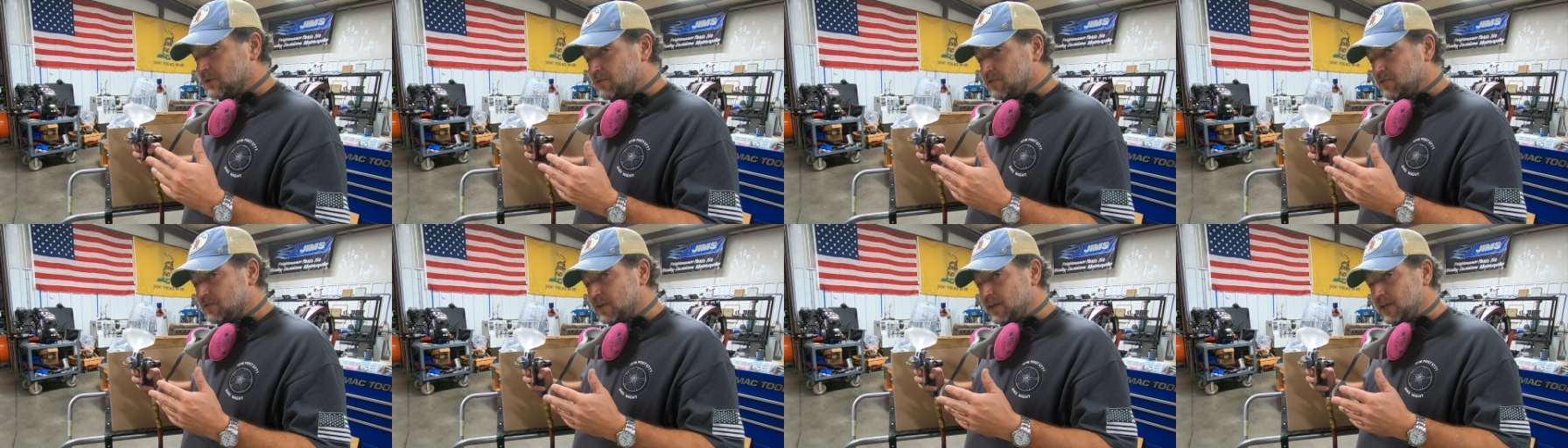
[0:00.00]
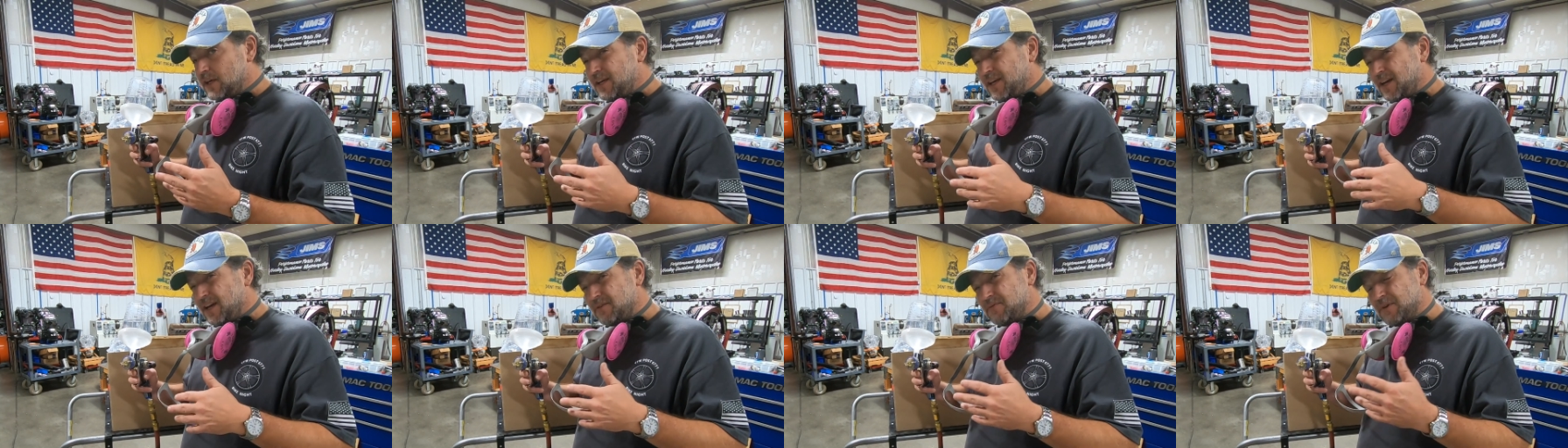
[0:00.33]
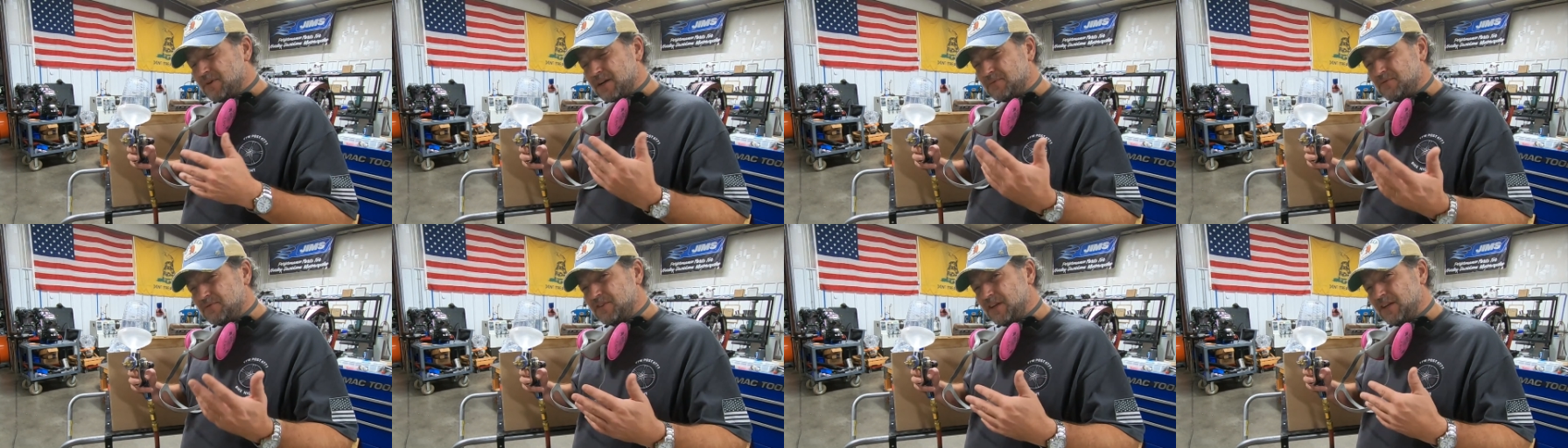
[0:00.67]
see, I've,
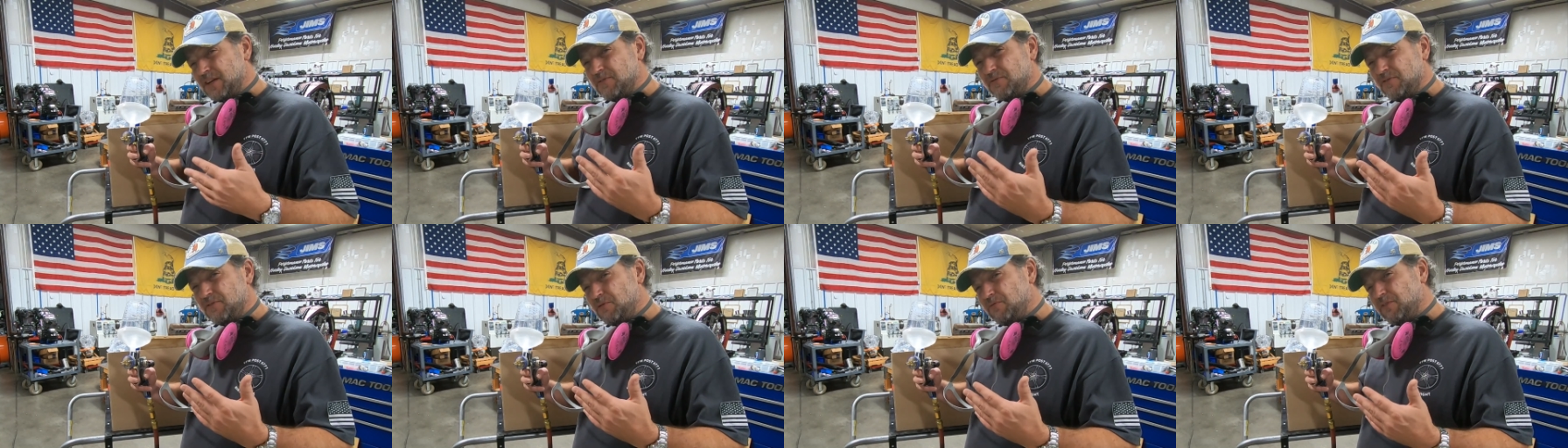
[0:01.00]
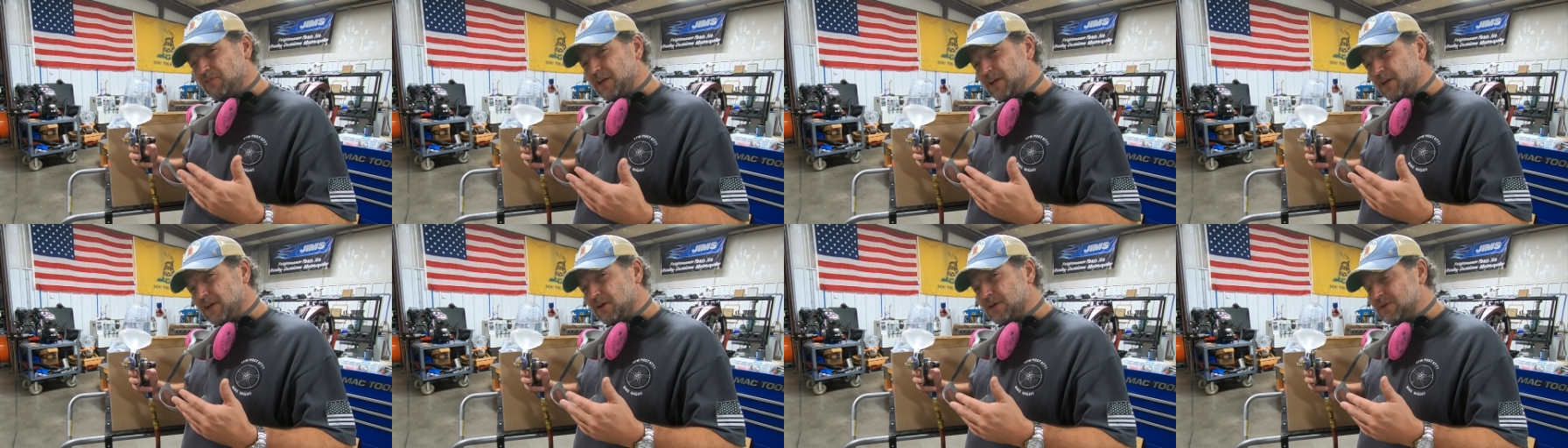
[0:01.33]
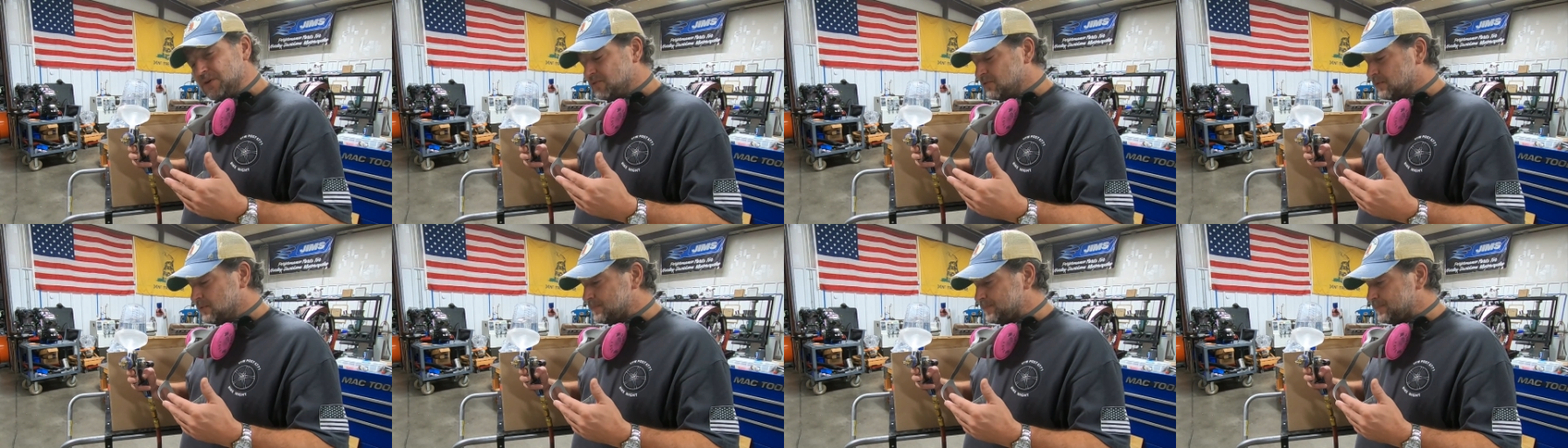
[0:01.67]
I've seen a few
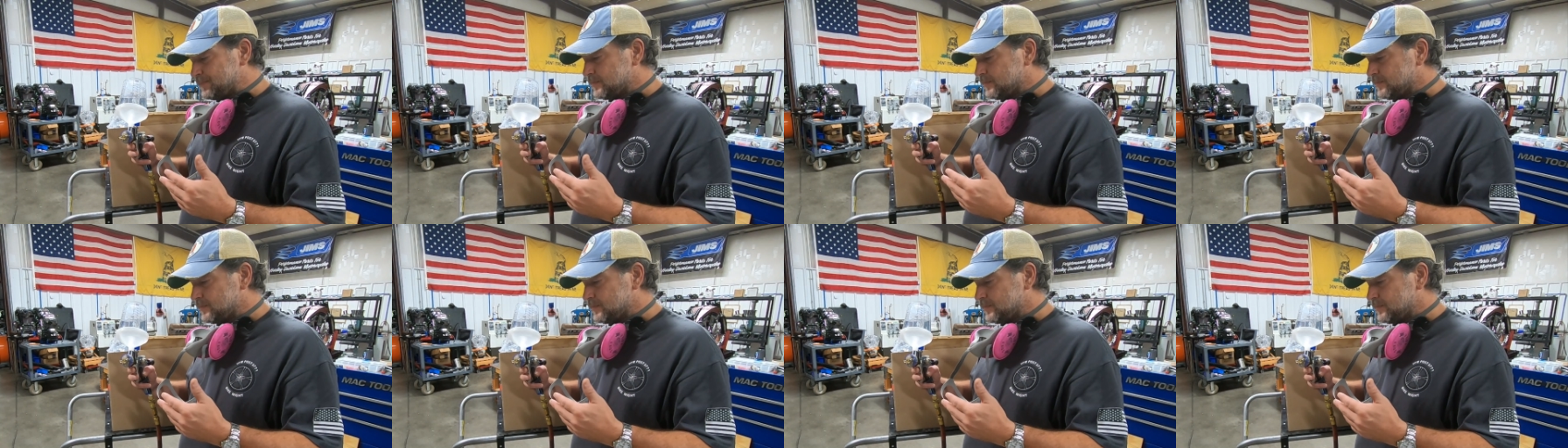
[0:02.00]
videos